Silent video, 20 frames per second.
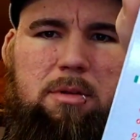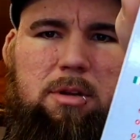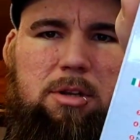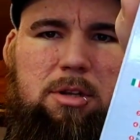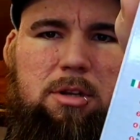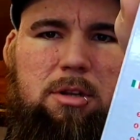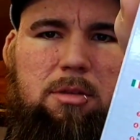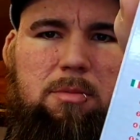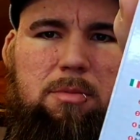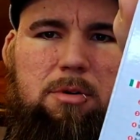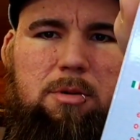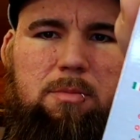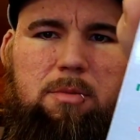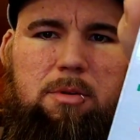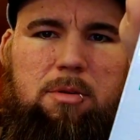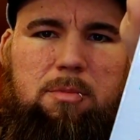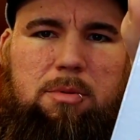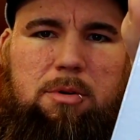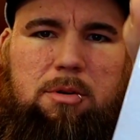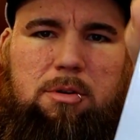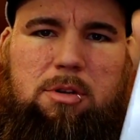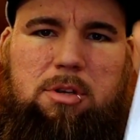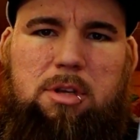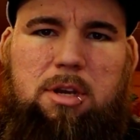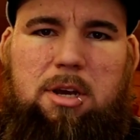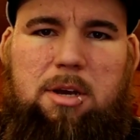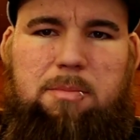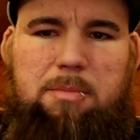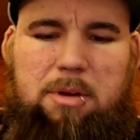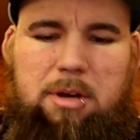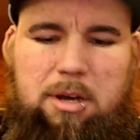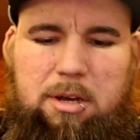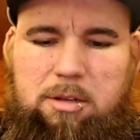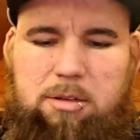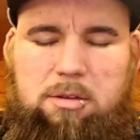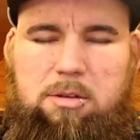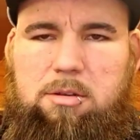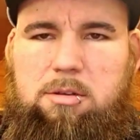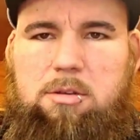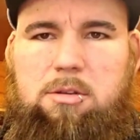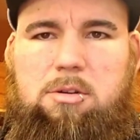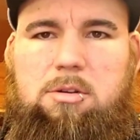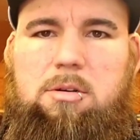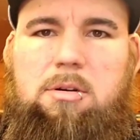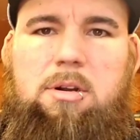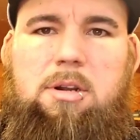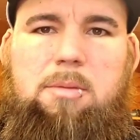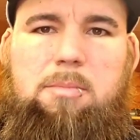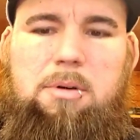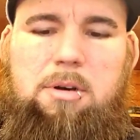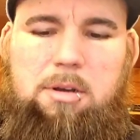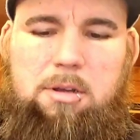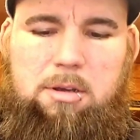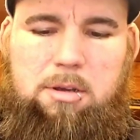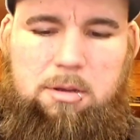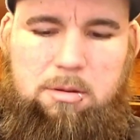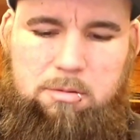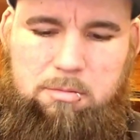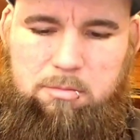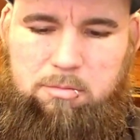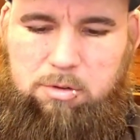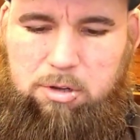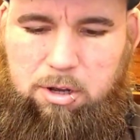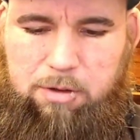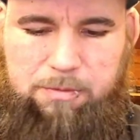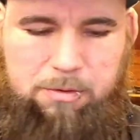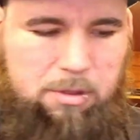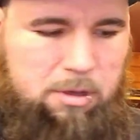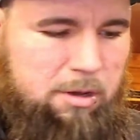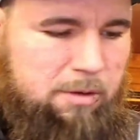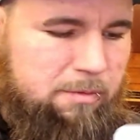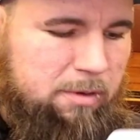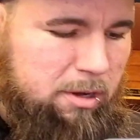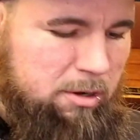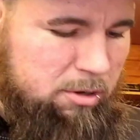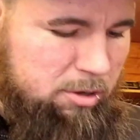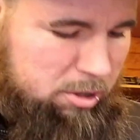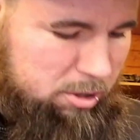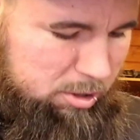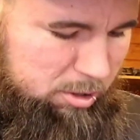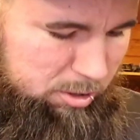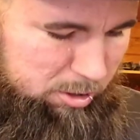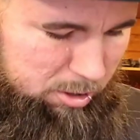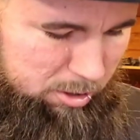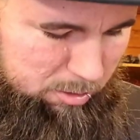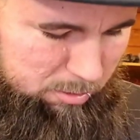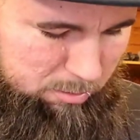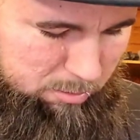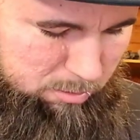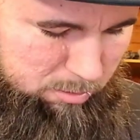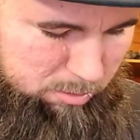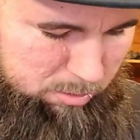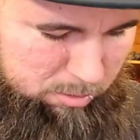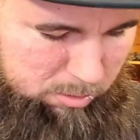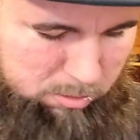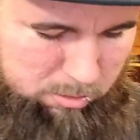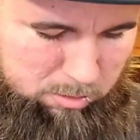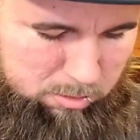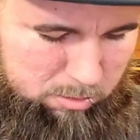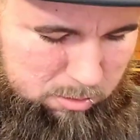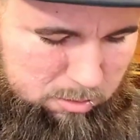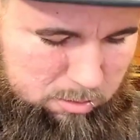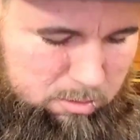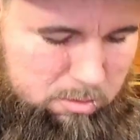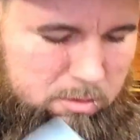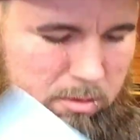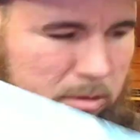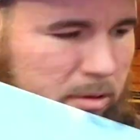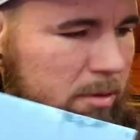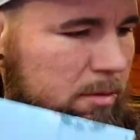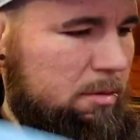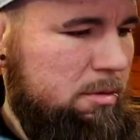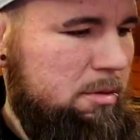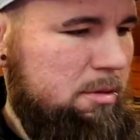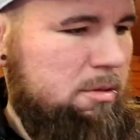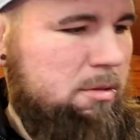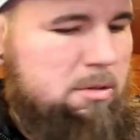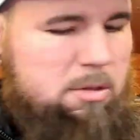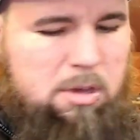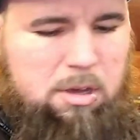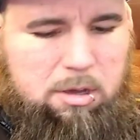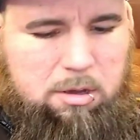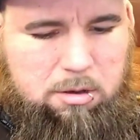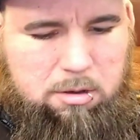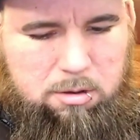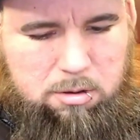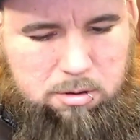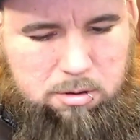List at the bottom of the box there, but as it's a trialy bike, let's go for the adventure style. With a thick